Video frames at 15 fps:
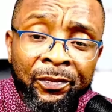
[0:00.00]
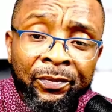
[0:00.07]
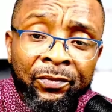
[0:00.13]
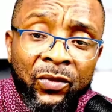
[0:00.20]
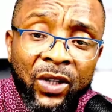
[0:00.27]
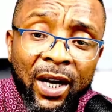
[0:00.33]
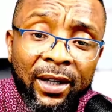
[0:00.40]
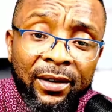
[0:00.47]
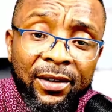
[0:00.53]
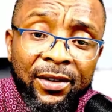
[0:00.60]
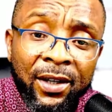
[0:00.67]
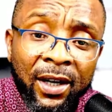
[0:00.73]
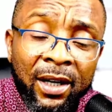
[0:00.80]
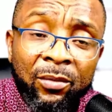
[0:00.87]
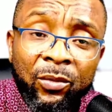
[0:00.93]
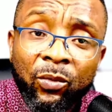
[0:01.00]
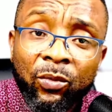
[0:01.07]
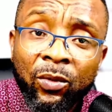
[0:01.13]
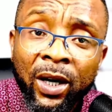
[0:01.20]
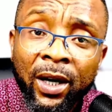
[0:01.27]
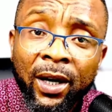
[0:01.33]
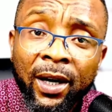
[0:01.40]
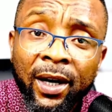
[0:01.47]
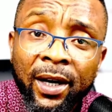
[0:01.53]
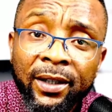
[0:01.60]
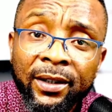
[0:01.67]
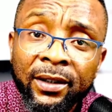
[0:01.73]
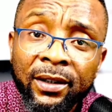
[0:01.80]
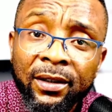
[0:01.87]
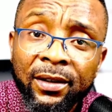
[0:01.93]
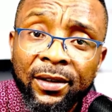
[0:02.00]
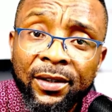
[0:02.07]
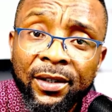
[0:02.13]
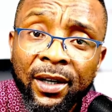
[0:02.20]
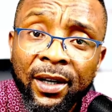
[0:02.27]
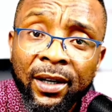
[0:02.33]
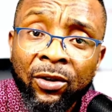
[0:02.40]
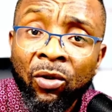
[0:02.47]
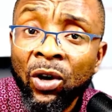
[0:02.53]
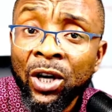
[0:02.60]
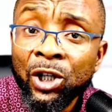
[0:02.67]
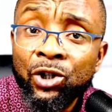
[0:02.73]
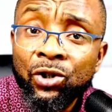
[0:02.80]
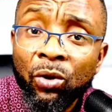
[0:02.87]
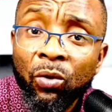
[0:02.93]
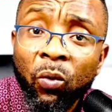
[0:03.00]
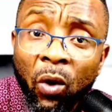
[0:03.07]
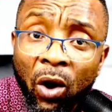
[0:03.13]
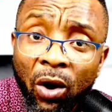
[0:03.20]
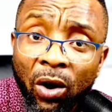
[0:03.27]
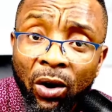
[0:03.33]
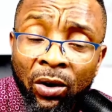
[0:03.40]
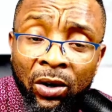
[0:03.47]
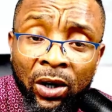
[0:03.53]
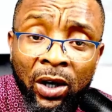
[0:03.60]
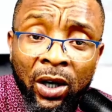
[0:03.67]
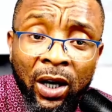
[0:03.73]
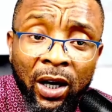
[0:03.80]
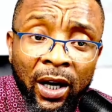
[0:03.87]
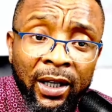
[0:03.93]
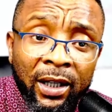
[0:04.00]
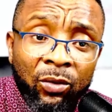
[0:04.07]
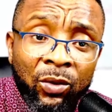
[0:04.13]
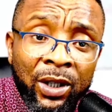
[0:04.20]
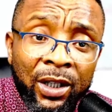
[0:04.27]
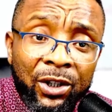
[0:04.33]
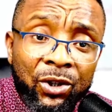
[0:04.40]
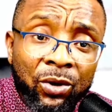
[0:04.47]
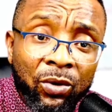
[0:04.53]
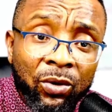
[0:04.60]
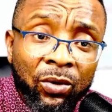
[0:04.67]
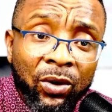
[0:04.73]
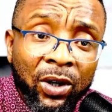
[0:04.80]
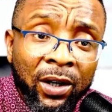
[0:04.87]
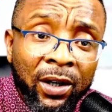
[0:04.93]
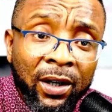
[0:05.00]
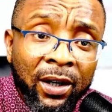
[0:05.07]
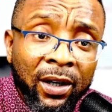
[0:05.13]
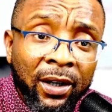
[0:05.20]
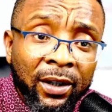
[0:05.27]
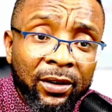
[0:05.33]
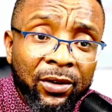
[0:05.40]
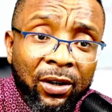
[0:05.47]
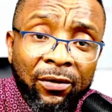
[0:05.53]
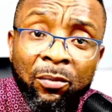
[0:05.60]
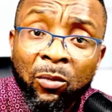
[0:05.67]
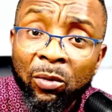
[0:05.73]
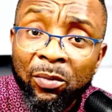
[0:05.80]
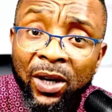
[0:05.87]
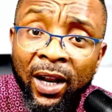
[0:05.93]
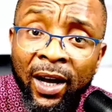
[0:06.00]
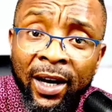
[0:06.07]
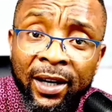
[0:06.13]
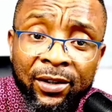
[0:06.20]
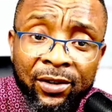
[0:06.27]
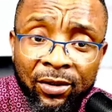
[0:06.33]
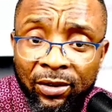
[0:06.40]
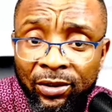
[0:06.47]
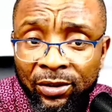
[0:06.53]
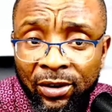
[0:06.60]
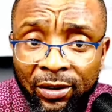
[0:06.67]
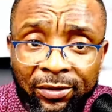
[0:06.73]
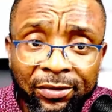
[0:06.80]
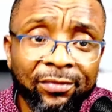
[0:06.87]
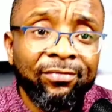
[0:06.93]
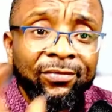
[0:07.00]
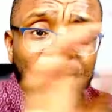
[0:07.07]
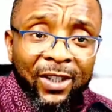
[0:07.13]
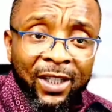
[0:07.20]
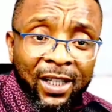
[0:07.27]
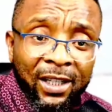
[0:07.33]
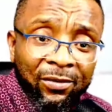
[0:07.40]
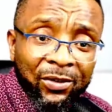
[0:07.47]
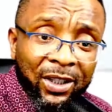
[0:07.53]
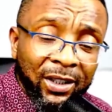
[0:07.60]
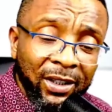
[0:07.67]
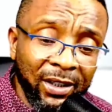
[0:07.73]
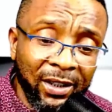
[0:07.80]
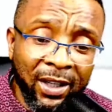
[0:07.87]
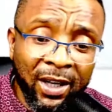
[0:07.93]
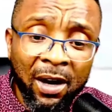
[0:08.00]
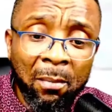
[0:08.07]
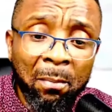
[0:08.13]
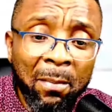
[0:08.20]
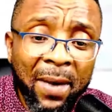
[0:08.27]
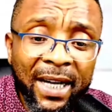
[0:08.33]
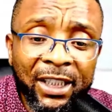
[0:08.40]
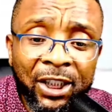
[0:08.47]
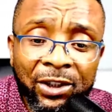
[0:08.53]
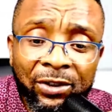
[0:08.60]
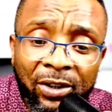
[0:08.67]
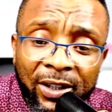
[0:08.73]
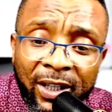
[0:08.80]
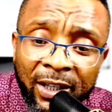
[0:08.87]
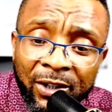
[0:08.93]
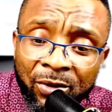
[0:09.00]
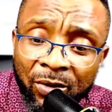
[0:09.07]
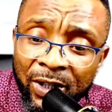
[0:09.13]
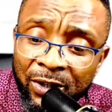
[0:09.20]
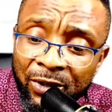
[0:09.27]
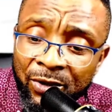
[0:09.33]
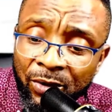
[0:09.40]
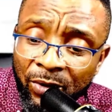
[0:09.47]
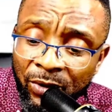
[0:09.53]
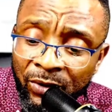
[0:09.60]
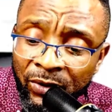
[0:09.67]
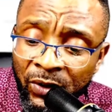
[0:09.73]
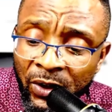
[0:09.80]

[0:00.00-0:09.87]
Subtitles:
at the time is going to war, and we need to sort of mobilize or sort of give the marching order to his own